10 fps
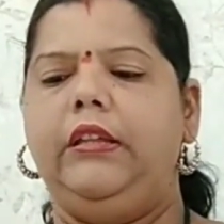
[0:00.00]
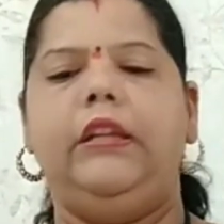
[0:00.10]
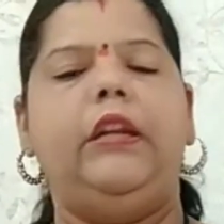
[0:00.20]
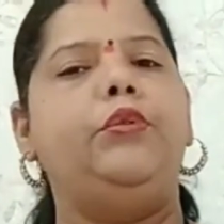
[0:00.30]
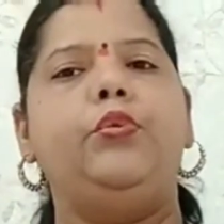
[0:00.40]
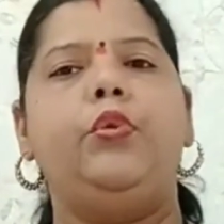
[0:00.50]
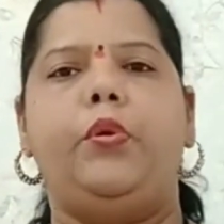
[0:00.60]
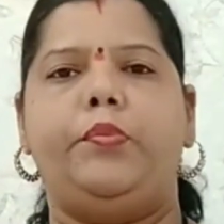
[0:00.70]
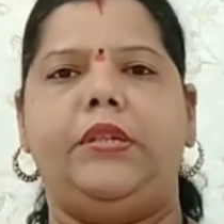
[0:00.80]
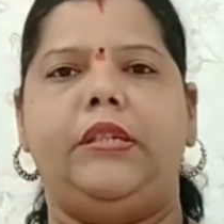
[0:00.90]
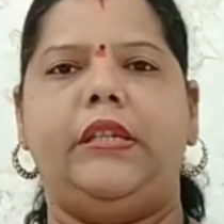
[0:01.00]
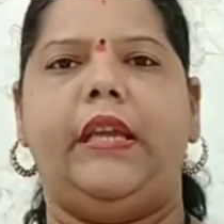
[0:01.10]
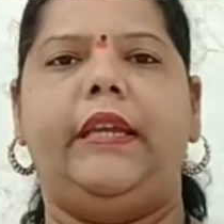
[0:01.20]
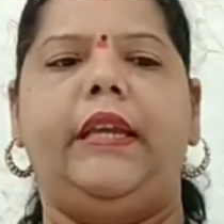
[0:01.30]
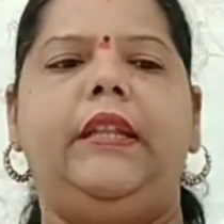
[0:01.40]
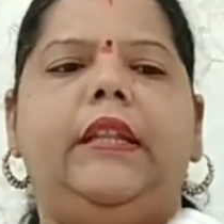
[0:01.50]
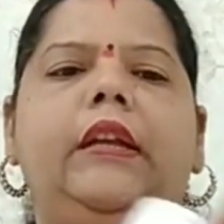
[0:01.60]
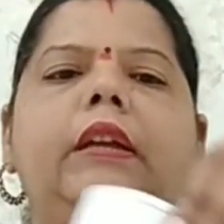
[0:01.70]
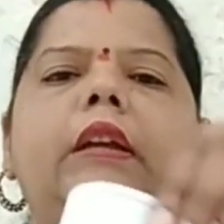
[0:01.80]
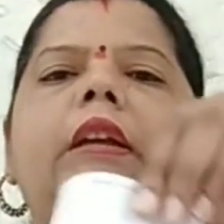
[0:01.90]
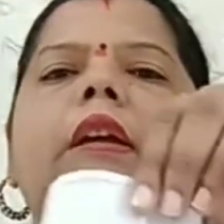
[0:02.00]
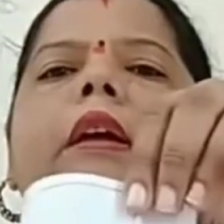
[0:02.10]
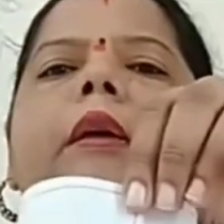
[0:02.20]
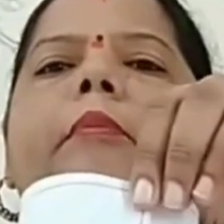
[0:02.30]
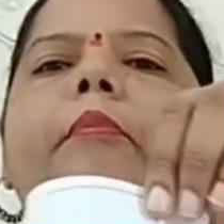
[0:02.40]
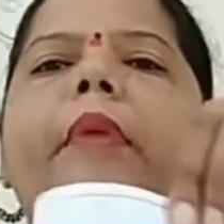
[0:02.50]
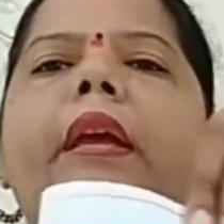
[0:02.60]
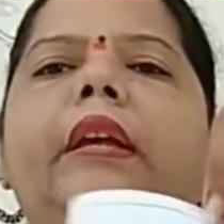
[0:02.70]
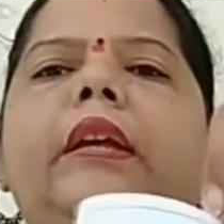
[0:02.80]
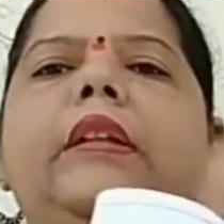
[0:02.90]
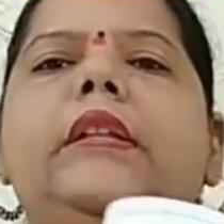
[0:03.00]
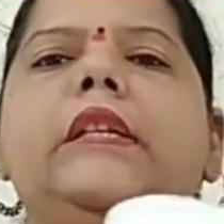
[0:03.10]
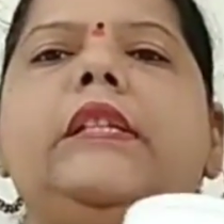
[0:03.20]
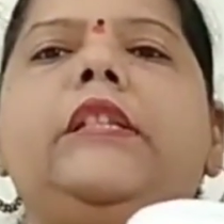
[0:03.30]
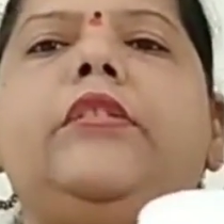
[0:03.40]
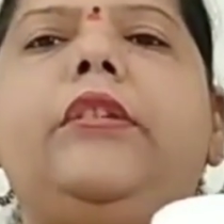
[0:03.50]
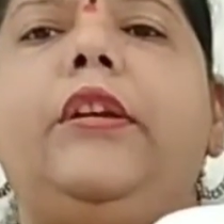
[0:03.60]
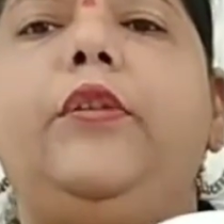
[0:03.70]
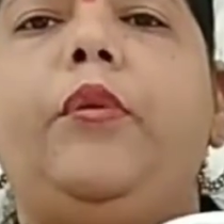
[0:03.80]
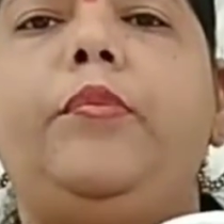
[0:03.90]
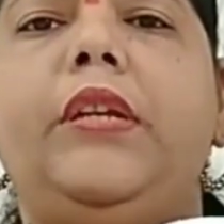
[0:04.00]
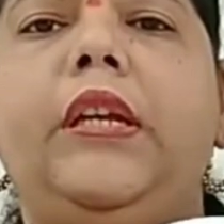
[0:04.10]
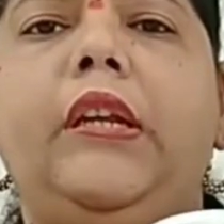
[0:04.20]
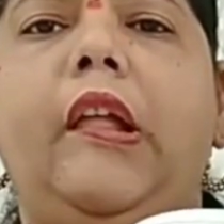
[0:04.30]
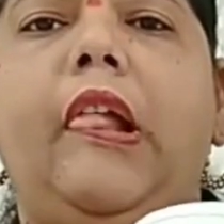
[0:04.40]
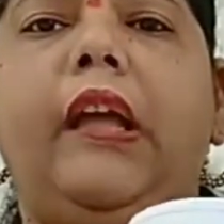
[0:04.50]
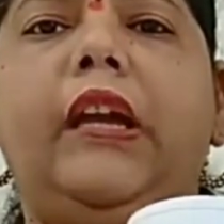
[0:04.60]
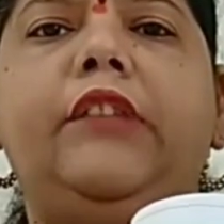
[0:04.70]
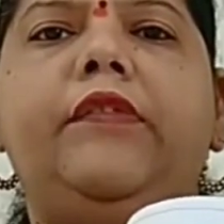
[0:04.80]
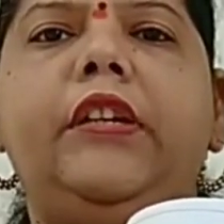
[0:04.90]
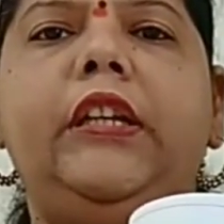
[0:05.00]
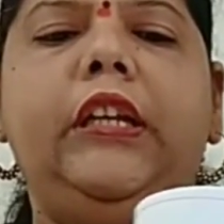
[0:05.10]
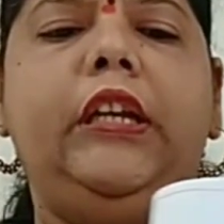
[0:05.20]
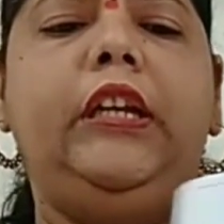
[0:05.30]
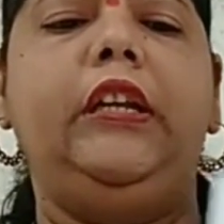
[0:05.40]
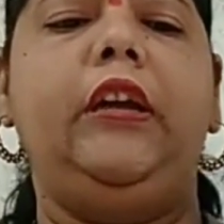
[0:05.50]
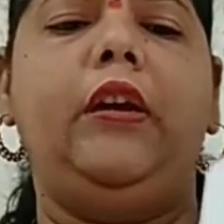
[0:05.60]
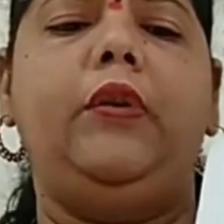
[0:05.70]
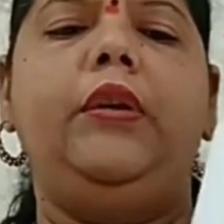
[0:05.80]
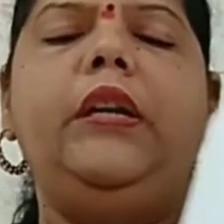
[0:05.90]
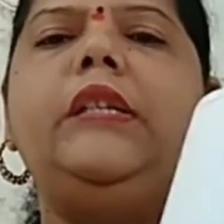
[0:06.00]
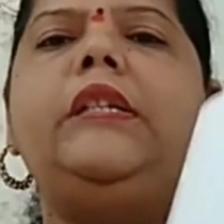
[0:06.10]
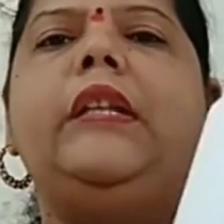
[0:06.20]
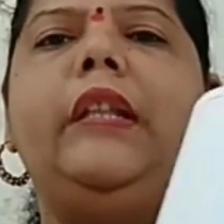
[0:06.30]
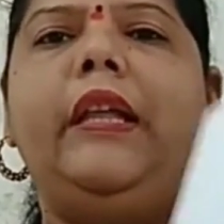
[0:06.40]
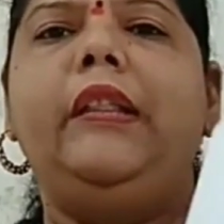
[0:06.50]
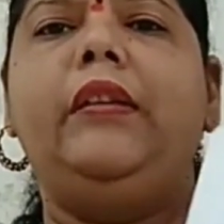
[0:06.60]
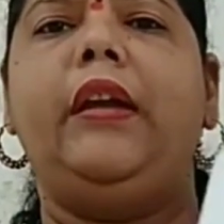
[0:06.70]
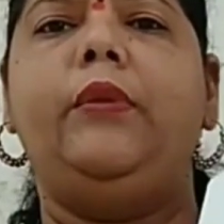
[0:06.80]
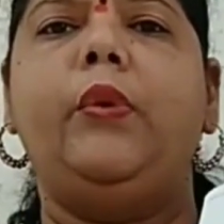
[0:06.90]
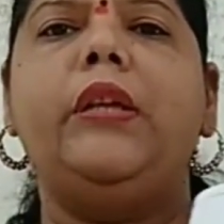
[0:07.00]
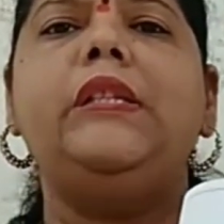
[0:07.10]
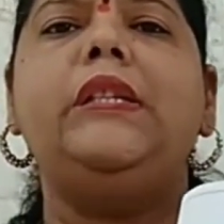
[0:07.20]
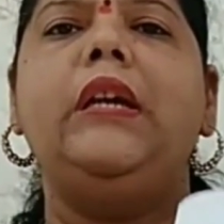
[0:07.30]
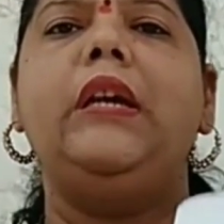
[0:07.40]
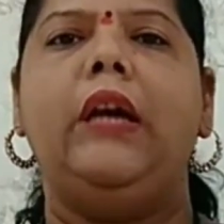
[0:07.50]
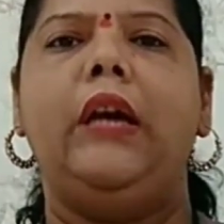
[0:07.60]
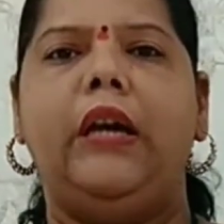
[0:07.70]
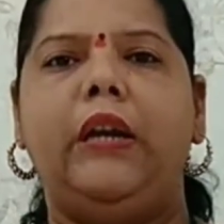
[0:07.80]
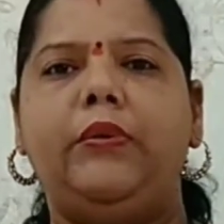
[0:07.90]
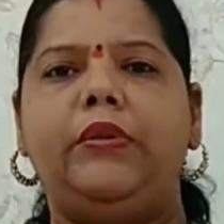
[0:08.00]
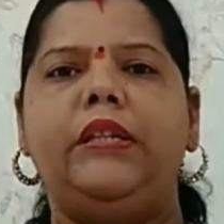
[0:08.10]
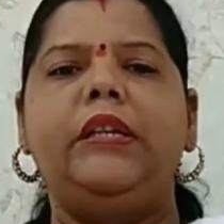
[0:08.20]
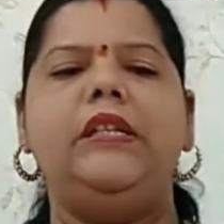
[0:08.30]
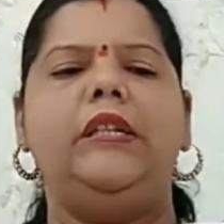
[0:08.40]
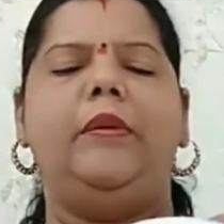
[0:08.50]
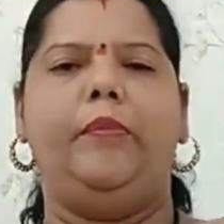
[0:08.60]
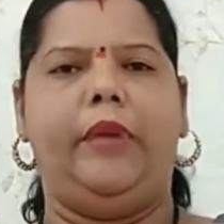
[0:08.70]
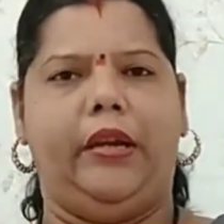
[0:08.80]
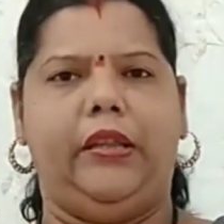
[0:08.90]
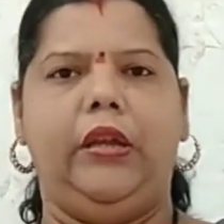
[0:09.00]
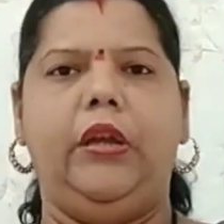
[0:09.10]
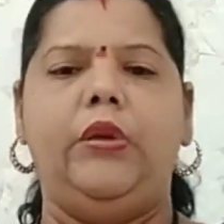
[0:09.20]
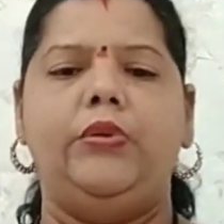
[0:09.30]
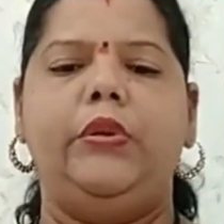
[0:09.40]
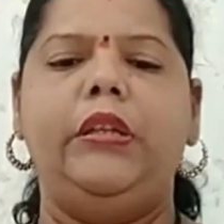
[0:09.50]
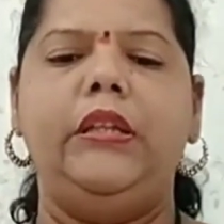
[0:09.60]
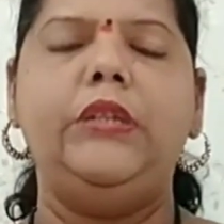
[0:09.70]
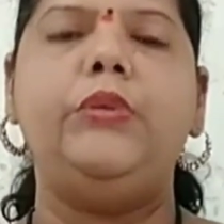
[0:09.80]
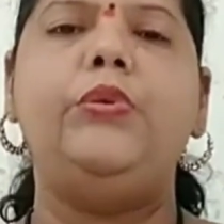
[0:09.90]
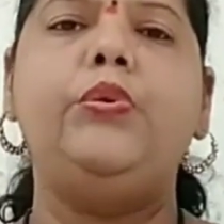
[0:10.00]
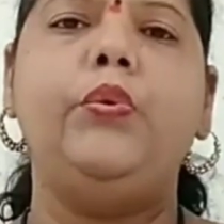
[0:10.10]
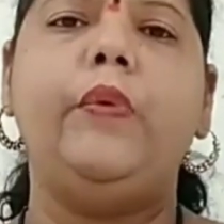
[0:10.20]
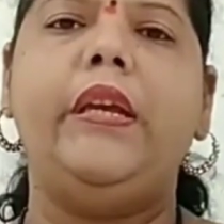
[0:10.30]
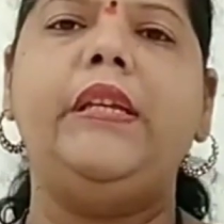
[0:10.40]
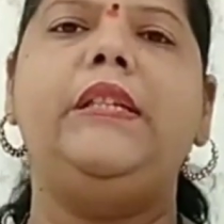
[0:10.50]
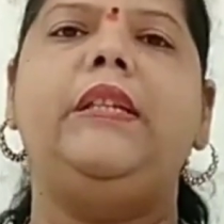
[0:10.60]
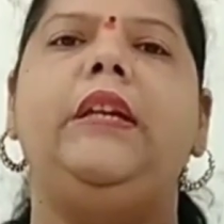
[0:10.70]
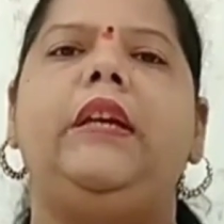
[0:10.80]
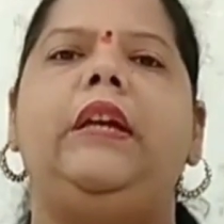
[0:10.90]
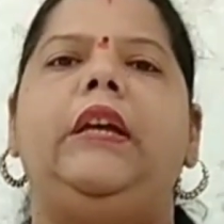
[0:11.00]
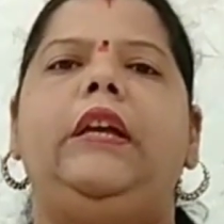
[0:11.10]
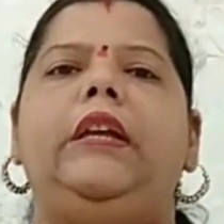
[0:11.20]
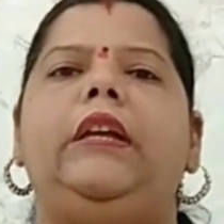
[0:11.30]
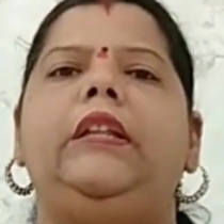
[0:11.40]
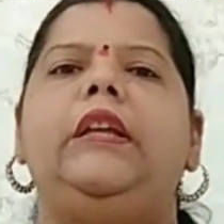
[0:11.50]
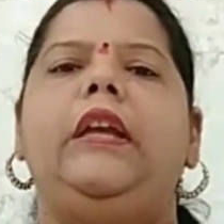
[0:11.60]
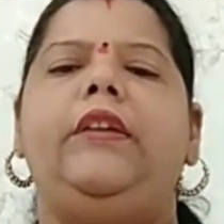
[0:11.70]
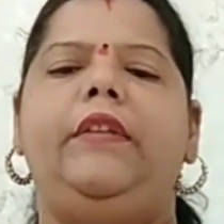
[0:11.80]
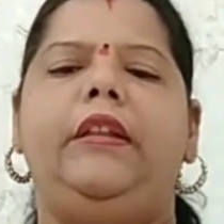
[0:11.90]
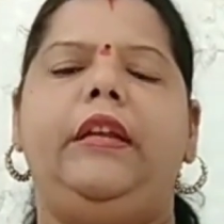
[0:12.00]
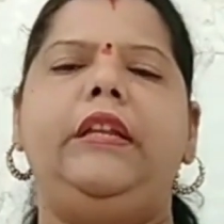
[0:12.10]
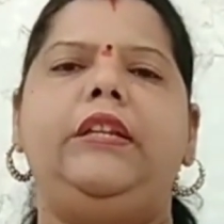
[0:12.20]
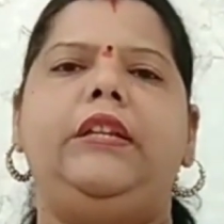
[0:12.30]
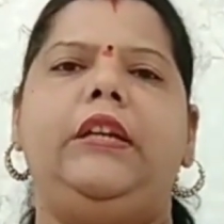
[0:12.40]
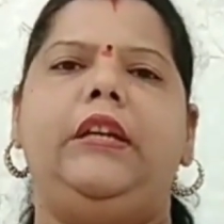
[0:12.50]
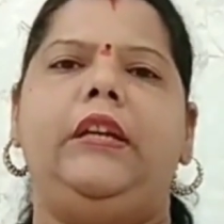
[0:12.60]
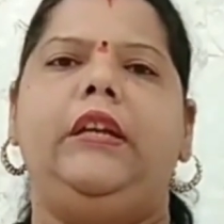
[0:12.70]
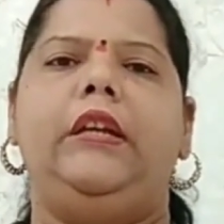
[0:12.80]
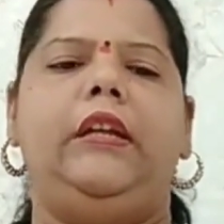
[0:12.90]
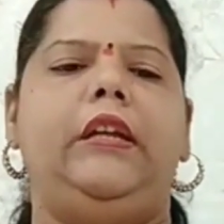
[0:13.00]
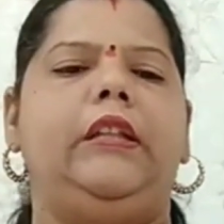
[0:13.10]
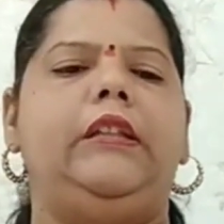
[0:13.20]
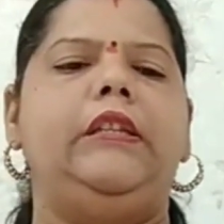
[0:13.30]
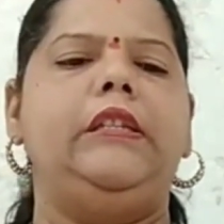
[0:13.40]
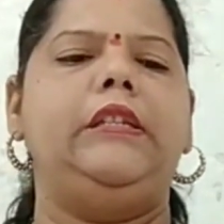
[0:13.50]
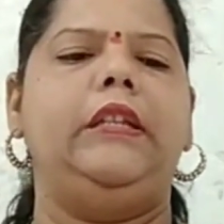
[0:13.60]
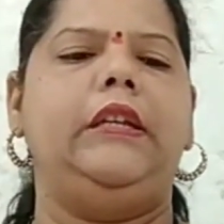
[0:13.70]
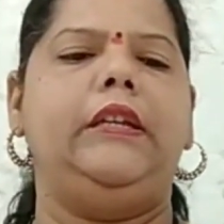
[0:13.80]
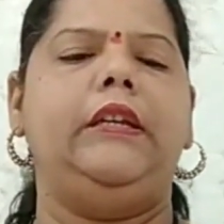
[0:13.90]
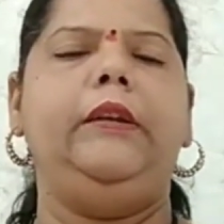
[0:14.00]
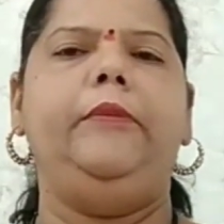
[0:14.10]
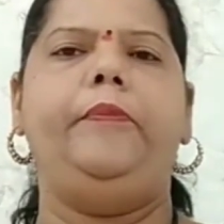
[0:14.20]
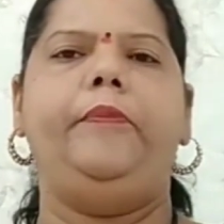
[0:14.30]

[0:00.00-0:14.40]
There are two options. I can make this 3D object converting it around its length and once around its breadth. So in these two ways, either I will get this cylinder